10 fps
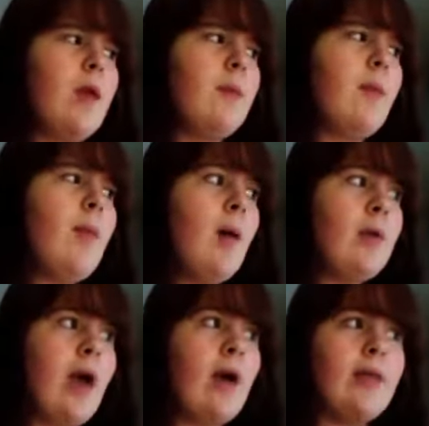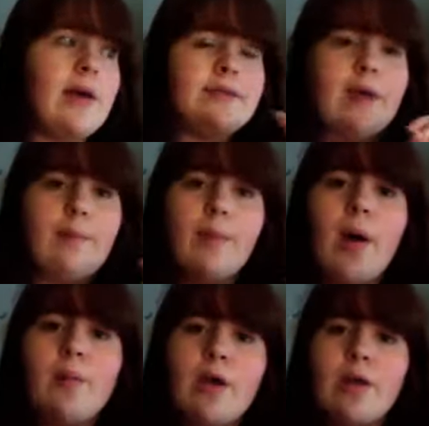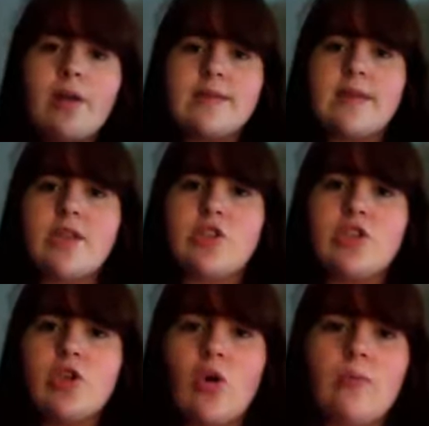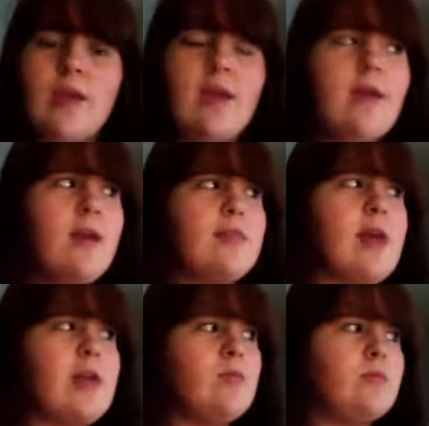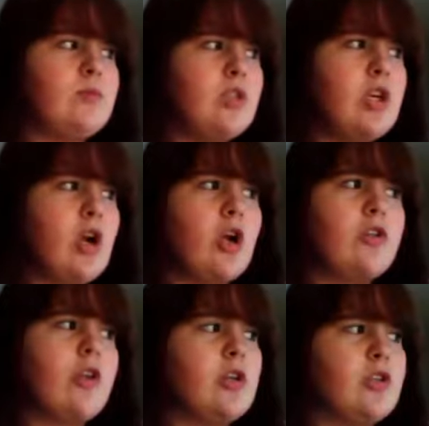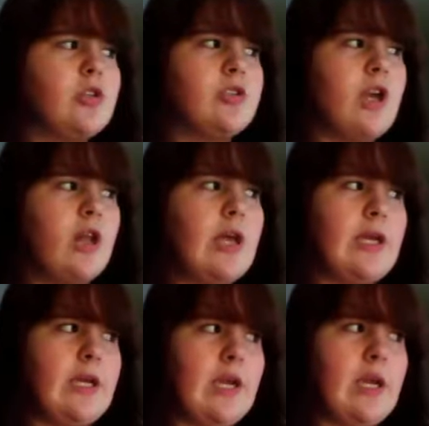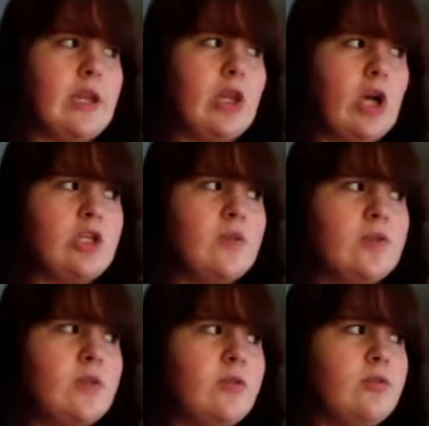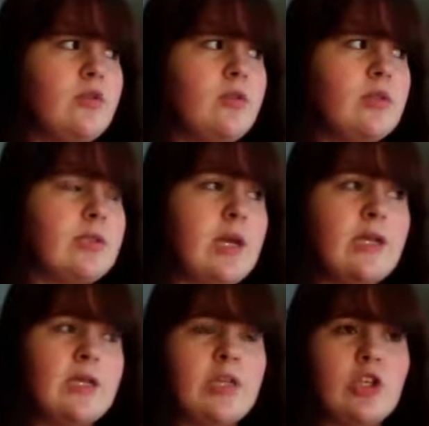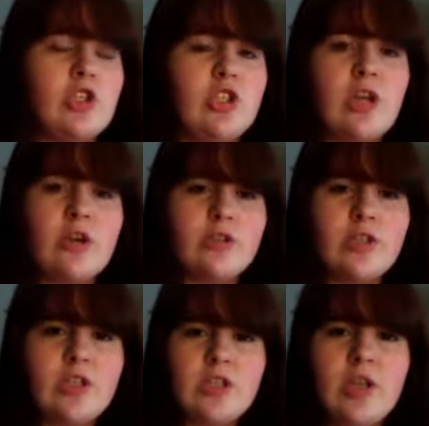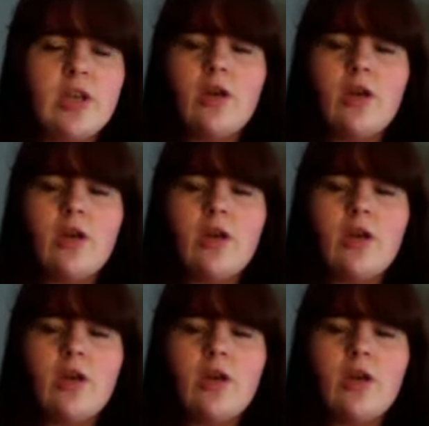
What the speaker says: went out last night. My mom went out last night, and she told me that she heard thunder and saw lightning. I thought she was delusional because I didn't hear shit or see shit.